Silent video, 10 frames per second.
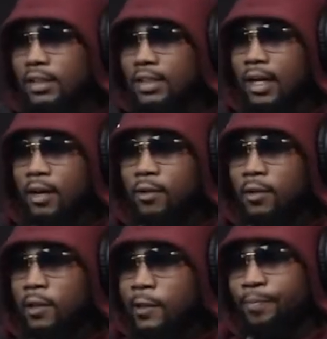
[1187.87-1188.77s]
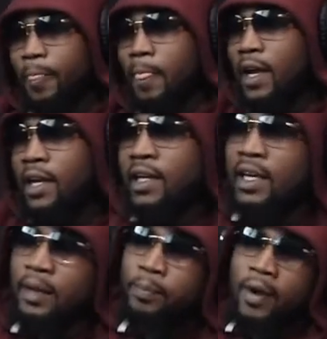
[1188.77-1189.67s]
down and
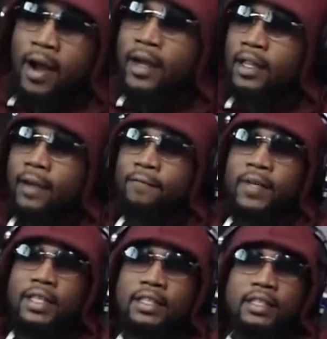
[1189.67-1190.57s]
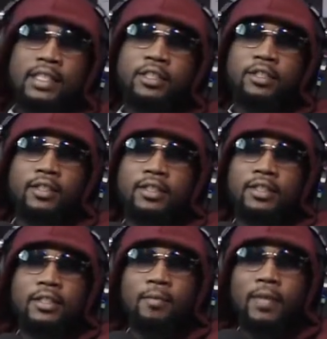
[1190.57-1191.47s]
get probably like 50 t-shirts or
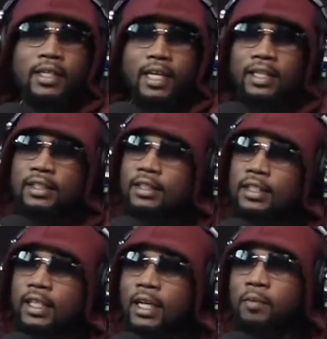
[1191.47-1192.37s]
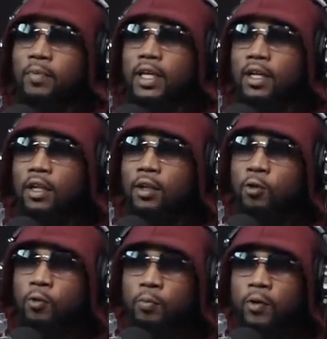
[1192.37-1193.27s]
something like that, just to keep me in the
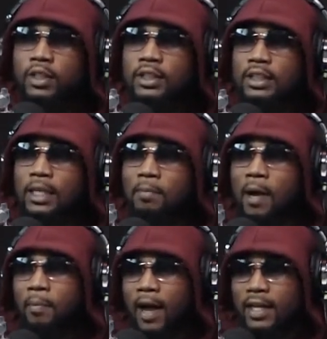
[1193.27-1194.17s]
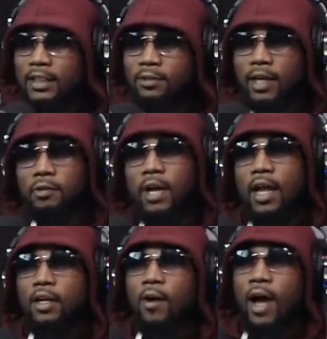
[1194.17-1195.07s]
loop or just keep my pockets right. You got
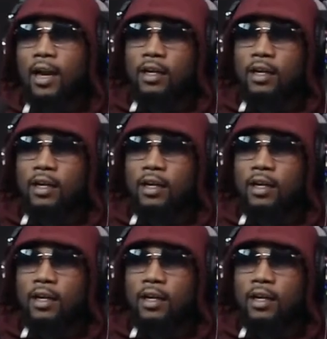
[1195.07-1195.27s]
to know how to